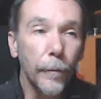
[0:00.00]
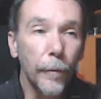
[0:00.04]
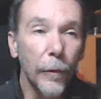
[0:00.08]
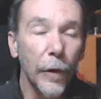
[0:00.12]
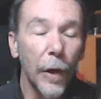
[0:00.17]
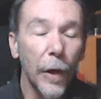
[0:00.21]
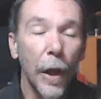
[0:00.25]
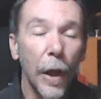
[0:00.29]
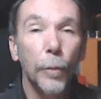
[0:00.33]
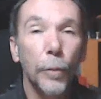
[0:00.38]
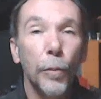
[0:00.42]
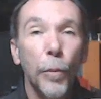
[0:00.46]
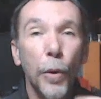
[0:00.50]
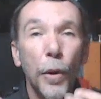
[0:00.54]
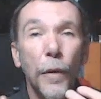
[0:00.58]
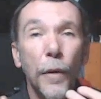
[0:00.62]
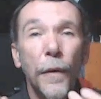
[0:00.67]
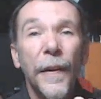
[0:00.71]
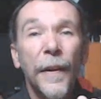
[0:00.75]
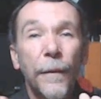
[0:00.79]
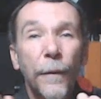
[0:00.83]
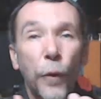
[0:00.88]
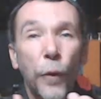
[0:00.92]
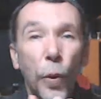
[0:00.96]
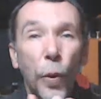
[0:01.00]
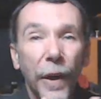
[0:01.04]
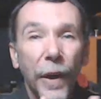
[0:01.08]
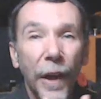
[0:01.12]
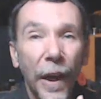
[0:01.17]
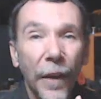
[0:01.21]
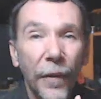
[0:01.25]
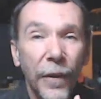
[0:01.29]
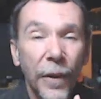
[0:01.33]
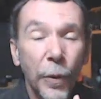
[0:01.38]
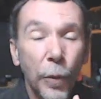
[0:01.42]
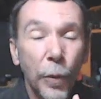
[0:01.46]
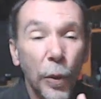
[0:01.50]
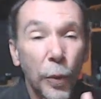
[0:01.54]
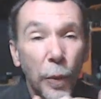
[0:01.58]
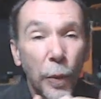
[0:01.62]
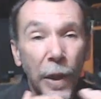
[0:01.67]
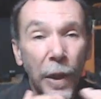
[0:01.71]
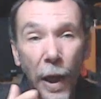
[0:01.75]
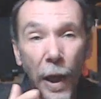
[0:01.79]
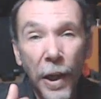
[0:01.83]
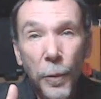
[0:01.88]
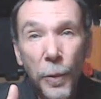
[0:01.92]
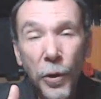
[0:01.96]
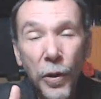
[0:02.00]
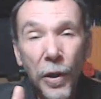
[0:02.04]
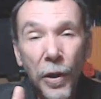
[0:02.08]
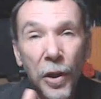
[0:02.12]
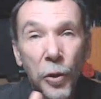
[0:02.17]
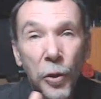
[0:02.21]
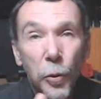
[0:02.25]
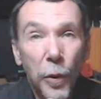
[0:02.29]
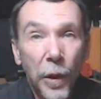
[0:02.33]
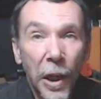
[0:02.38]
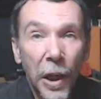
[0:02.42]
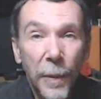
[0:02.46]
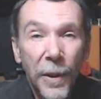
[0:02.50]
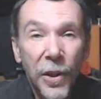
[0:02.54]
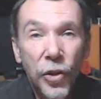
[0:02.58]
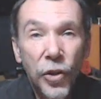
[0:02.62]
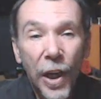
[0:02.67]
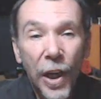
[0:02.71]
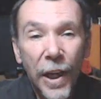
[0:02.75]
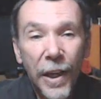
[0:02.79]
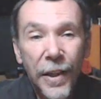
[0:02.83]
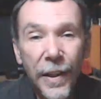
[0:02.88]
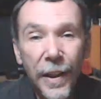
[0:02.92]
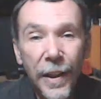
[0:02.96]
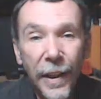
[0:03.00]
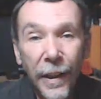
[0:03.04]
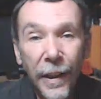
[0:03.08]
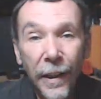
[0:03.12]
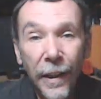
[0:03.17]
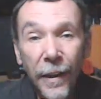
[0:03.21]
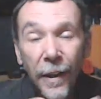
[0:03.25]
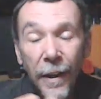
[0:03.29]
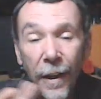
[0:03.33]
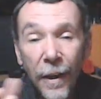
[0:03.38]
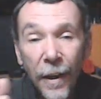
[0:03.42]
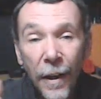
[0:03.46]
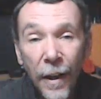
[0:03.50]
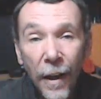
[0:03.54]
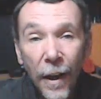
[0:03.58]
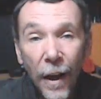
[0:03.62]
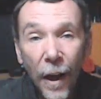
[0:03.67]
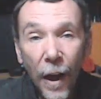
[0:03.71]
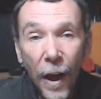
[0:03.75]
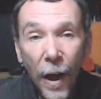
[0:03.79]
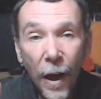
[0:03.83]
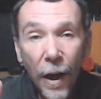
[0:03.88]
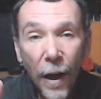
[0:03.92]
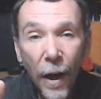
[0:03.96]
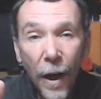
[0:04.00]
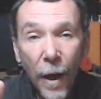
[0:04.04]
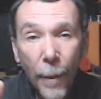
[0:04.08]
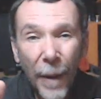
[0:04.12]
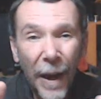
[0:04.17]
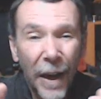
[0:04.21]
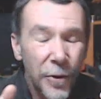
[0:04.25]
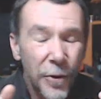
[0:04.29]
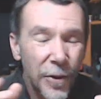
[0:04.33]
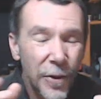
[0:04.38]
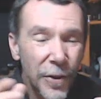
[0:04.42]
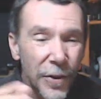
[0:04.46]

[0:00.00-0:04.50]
moving forward, I think what we're going to be doing is we're going to be chatting about